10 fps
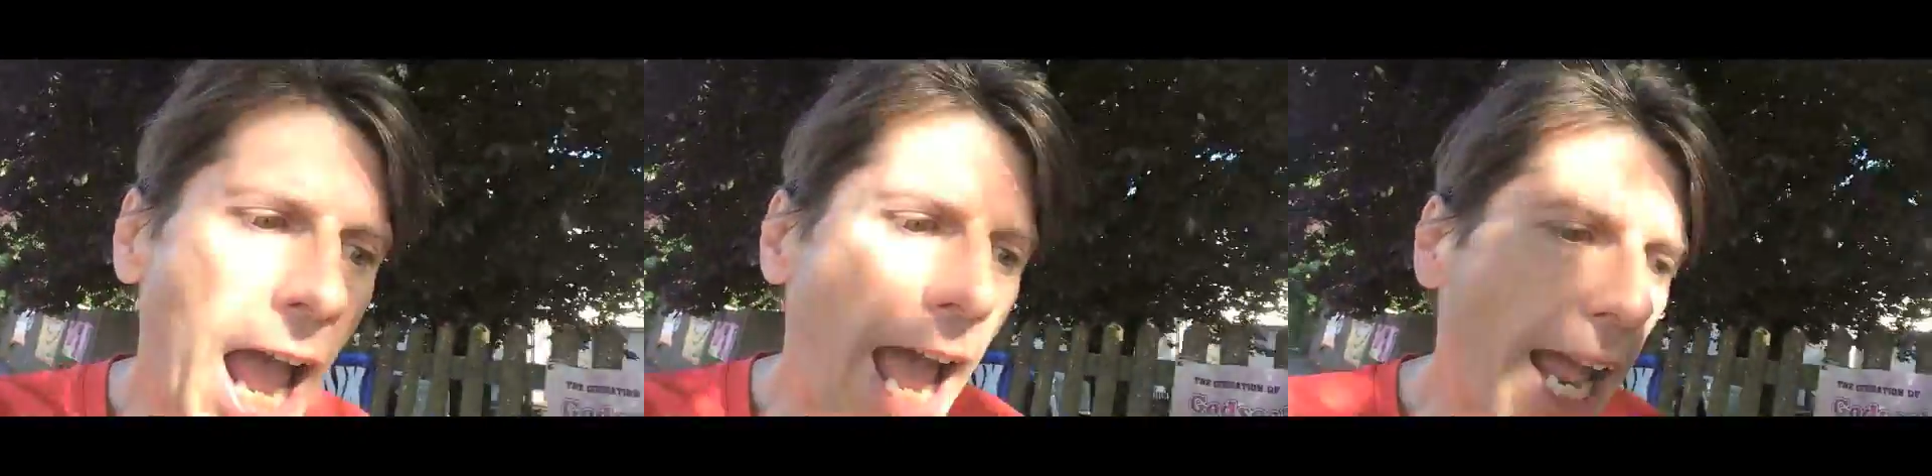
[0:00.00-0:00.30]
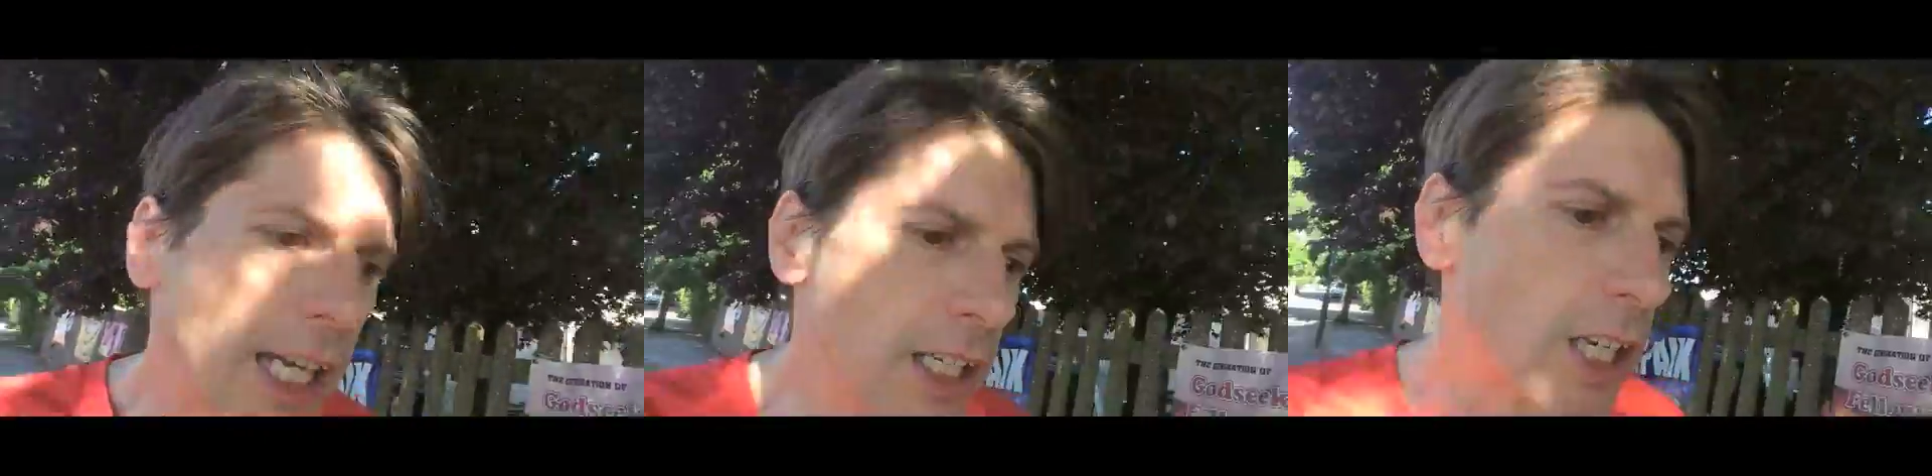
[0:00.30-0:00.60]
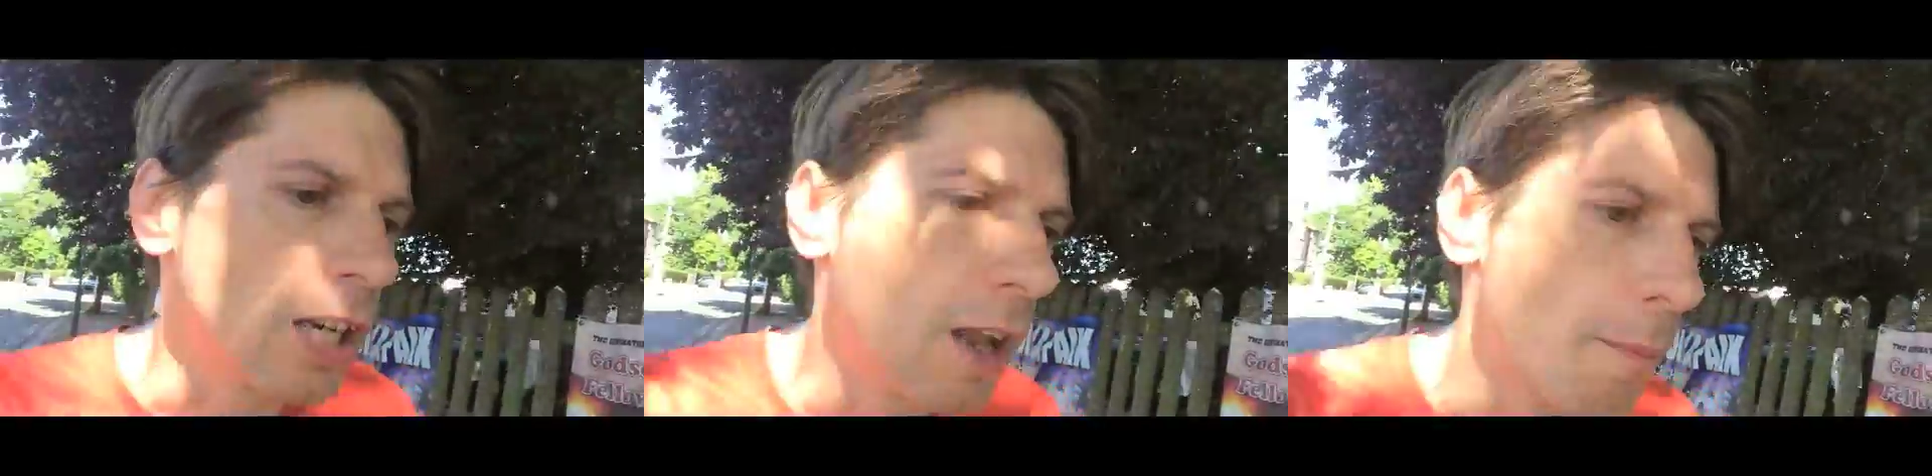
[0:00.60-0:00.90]

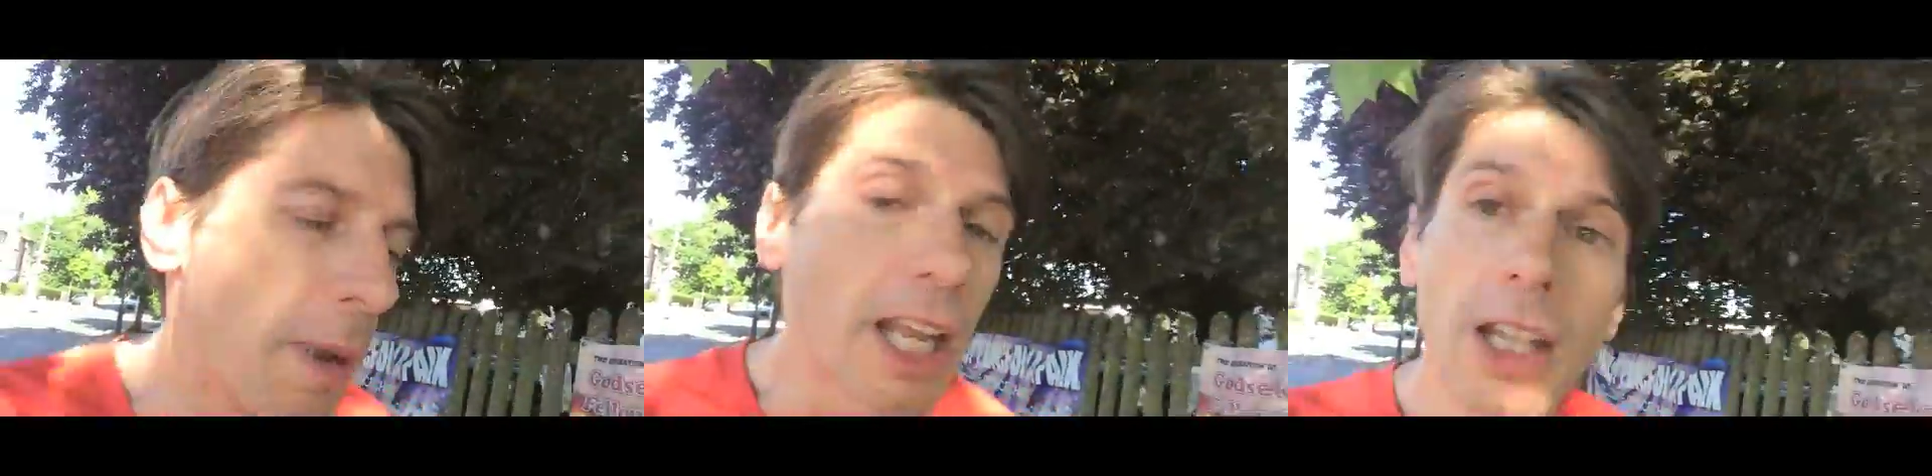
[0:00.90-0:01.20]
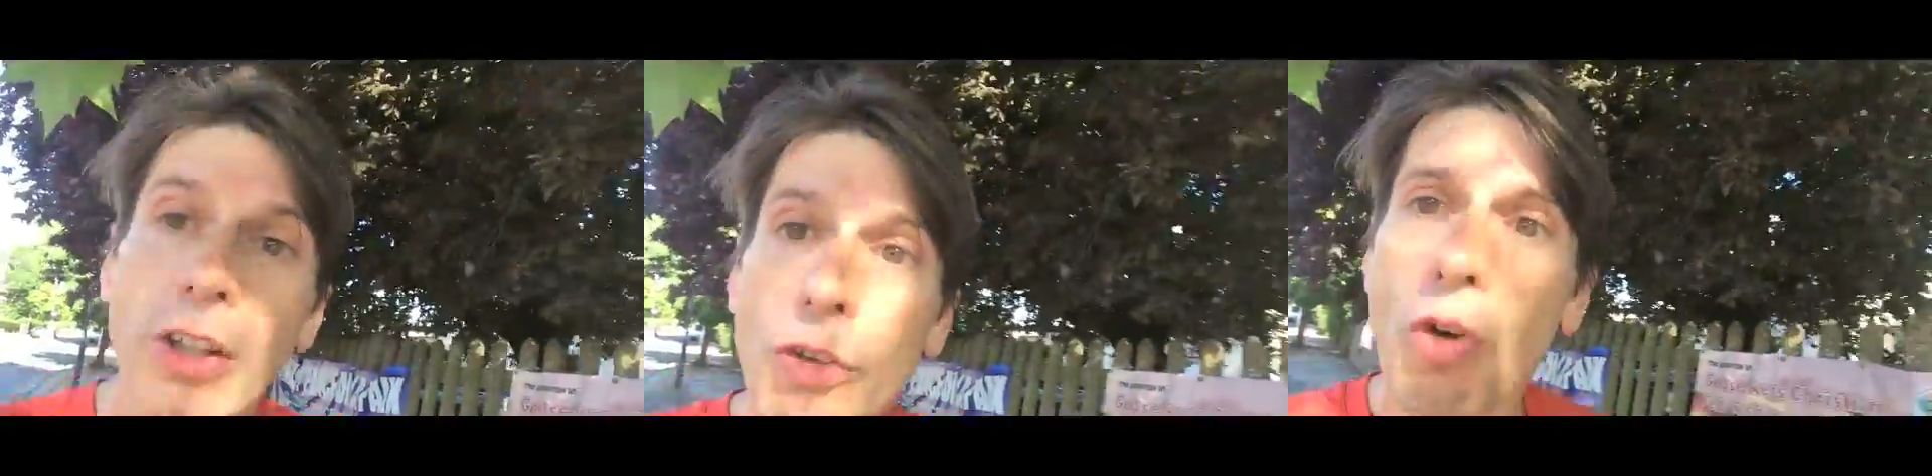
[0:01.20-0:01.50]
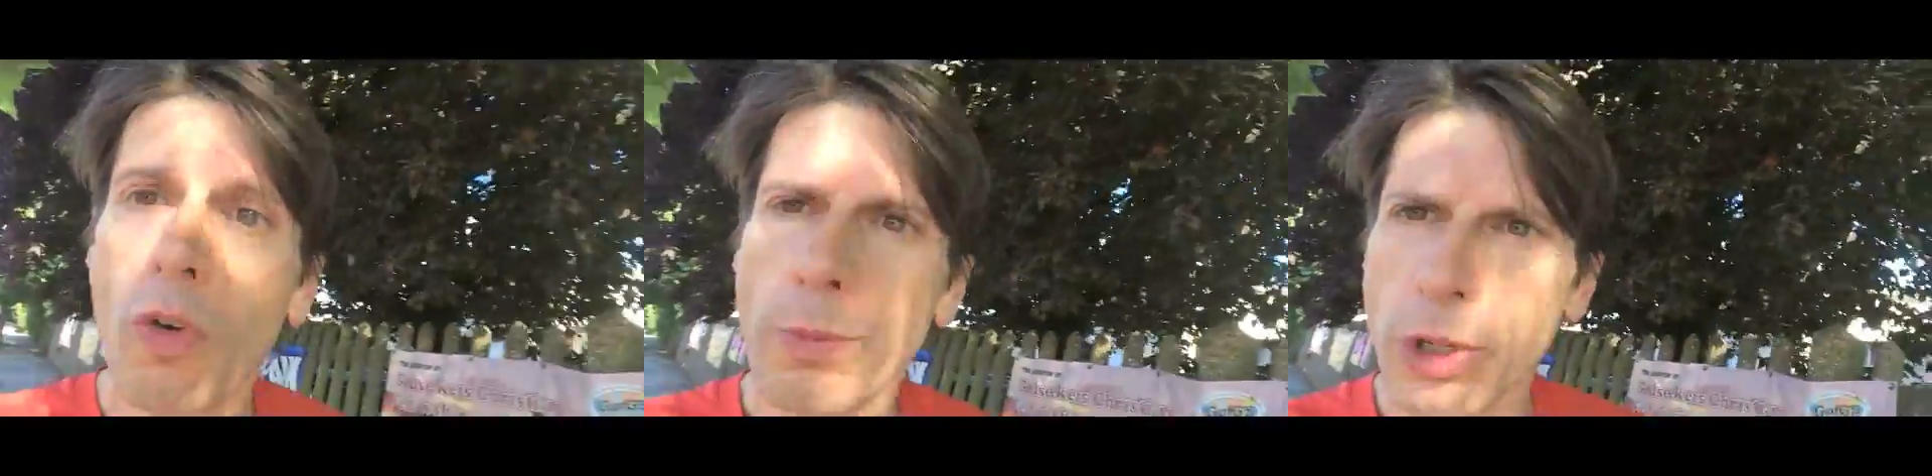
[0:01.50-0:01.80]
and making their
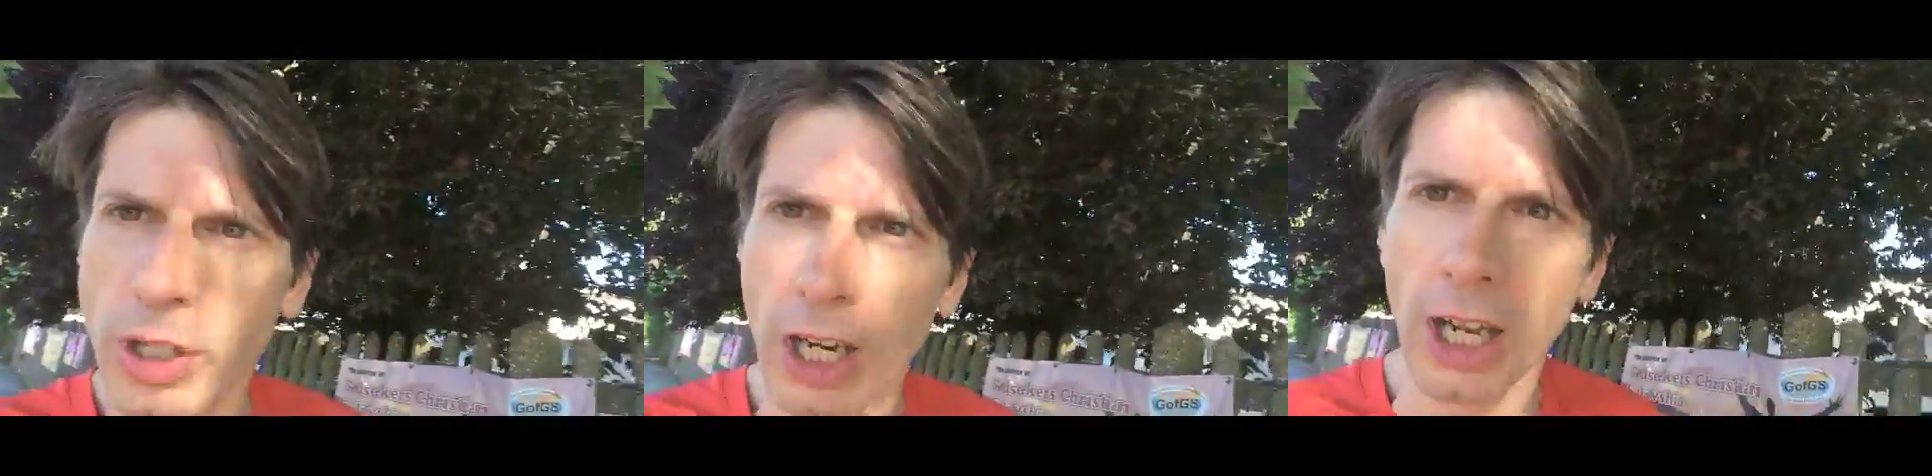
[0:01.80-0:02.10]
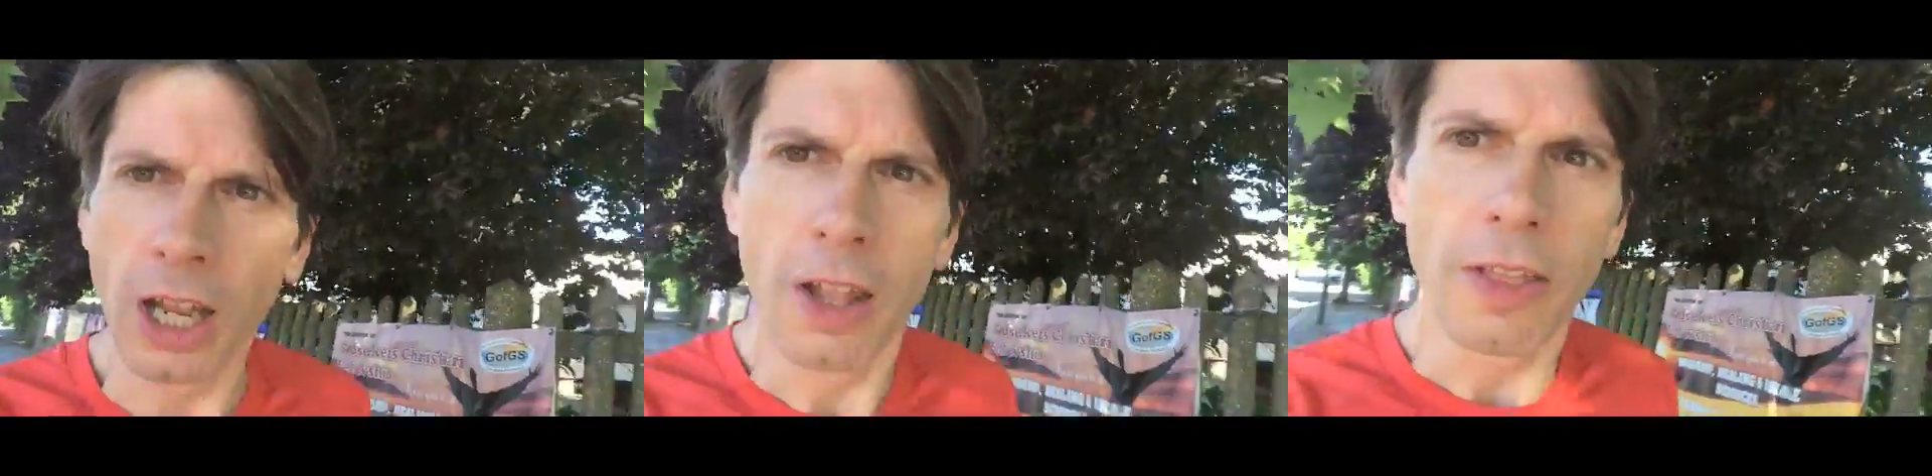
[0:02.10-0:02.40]
own music